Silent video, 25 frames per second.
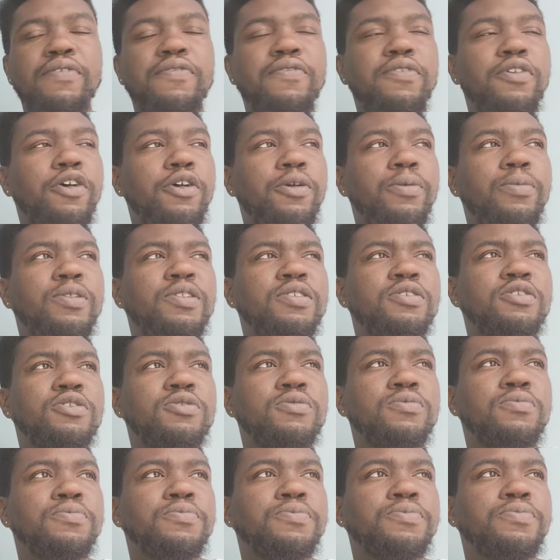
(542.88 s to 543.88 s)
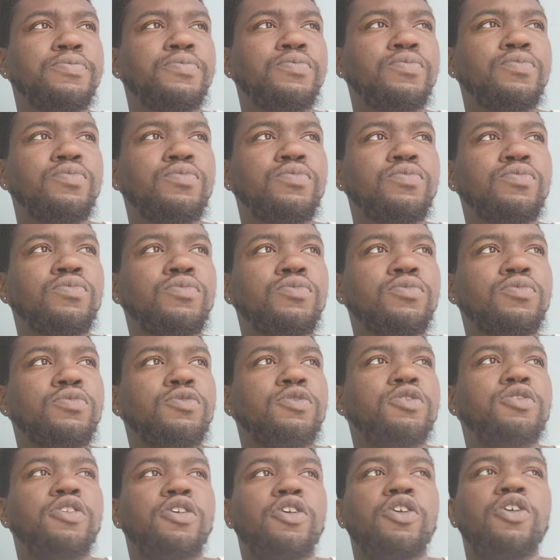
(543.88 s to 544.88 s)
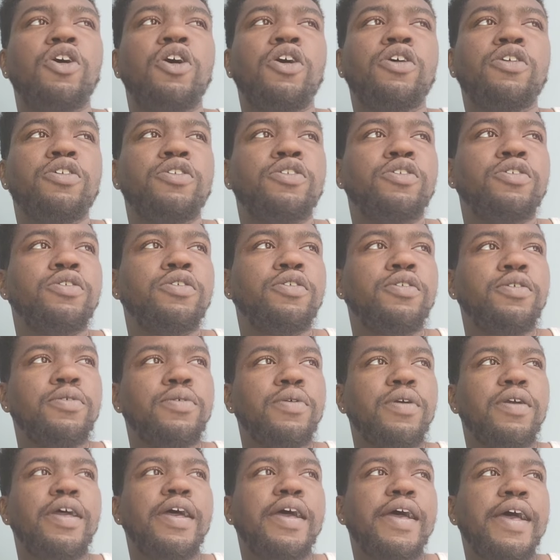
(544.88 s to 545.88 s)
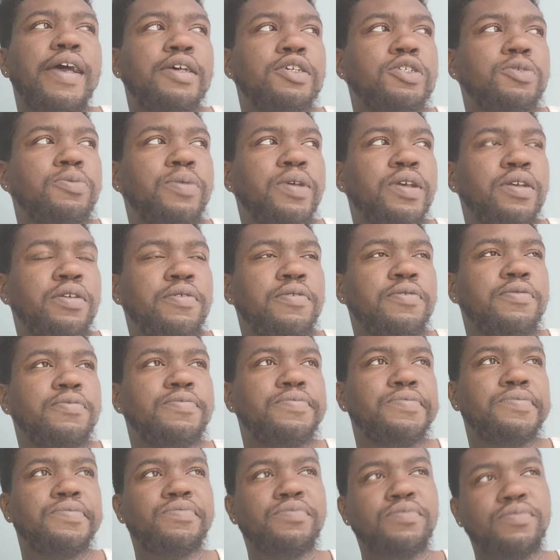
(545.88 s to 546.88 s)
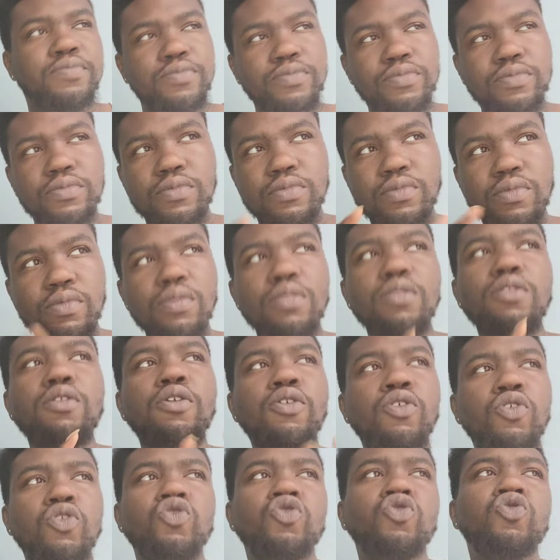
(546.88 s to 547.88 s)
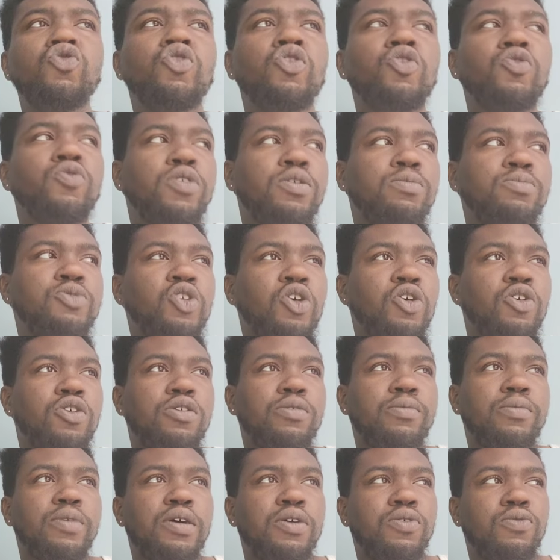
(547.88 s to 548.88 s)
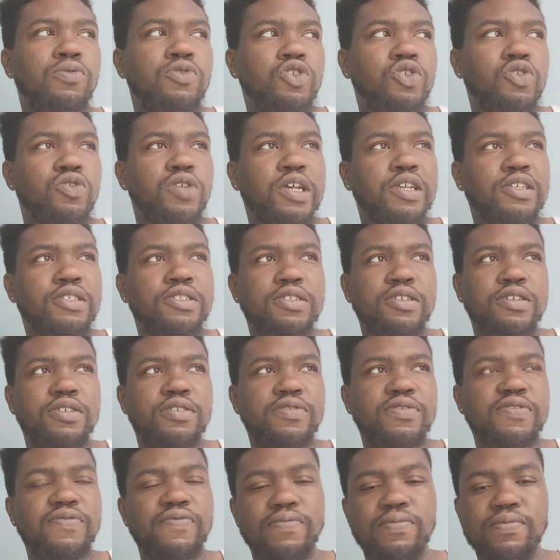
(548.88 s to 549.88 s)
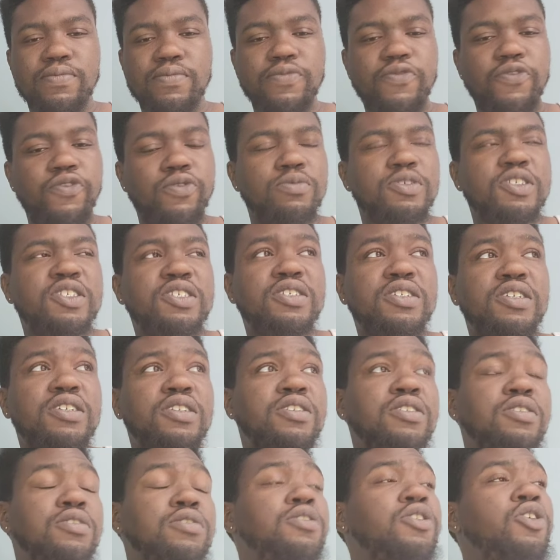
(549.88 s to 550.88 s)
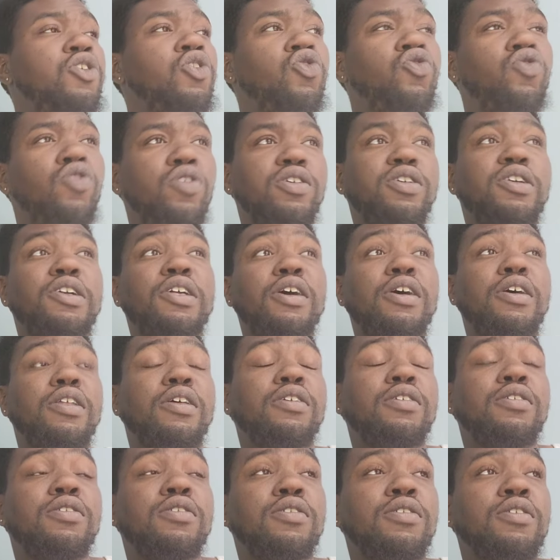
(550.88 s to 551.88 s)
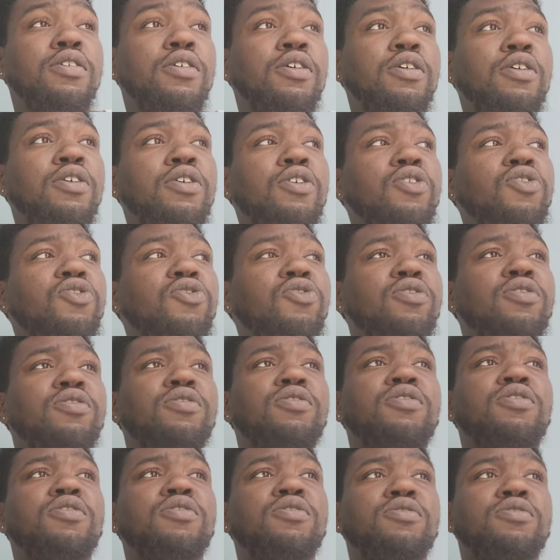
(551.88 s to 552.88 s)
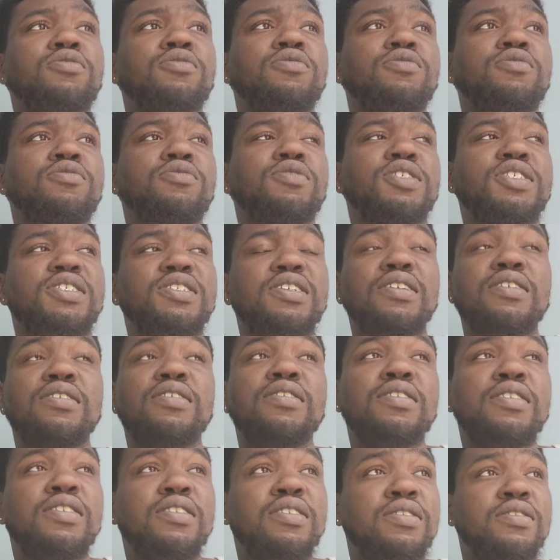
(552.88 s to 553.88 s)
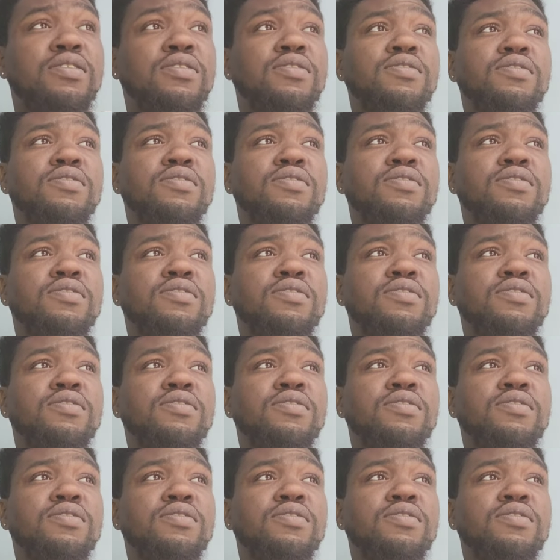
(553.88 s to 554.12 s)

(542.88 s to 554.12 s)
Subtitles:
for herbalism. The gardener aspect, you know what I'm talking about. Once you actually, from seed or cutting or a seedling